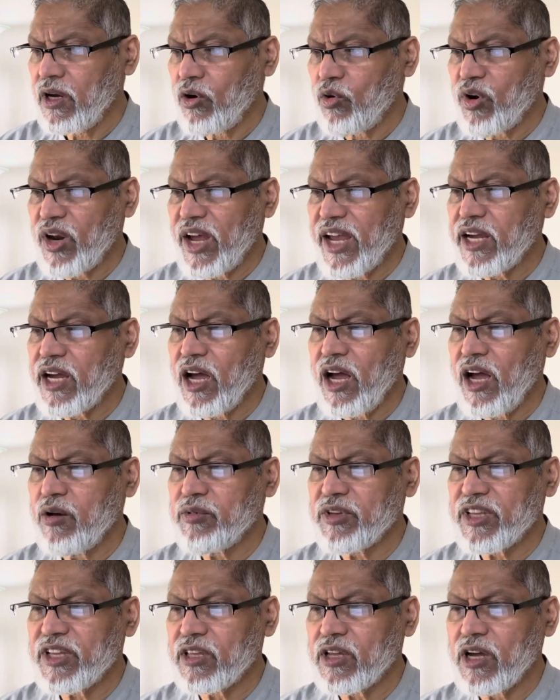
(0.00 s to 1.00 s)
Ulaika
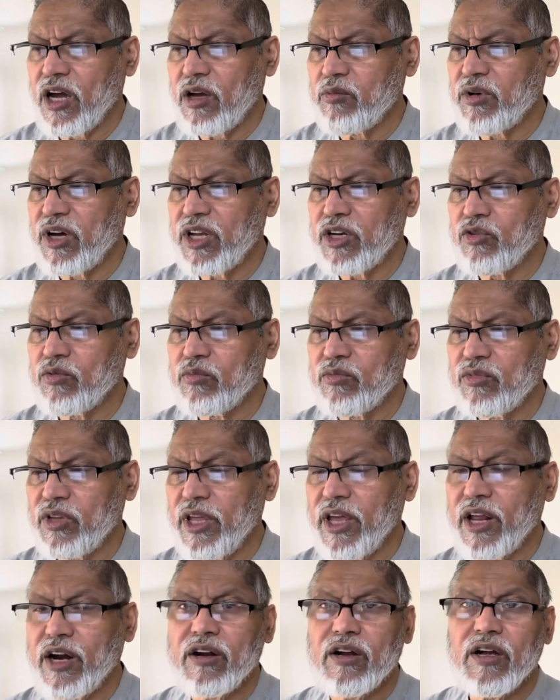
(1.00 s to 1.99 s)
habatat a'malahum,
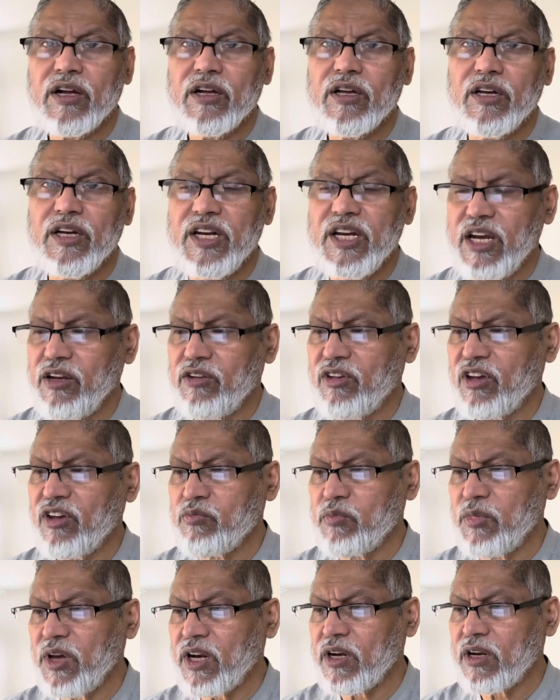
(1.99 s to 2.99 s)
their deeds
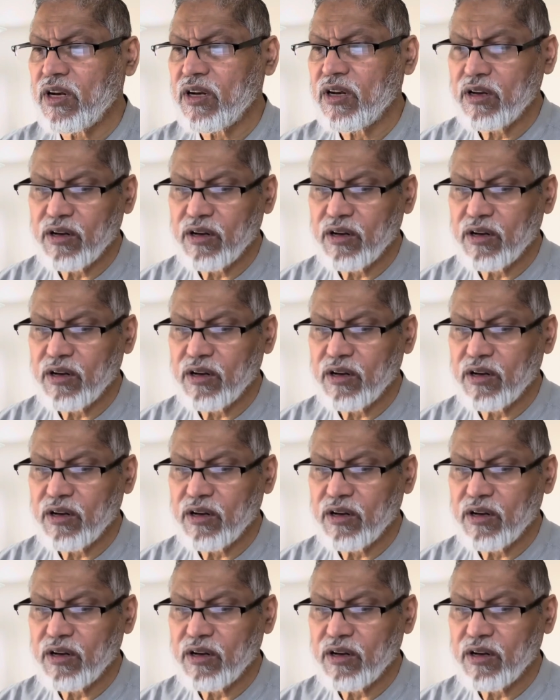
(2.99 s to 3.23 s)
have been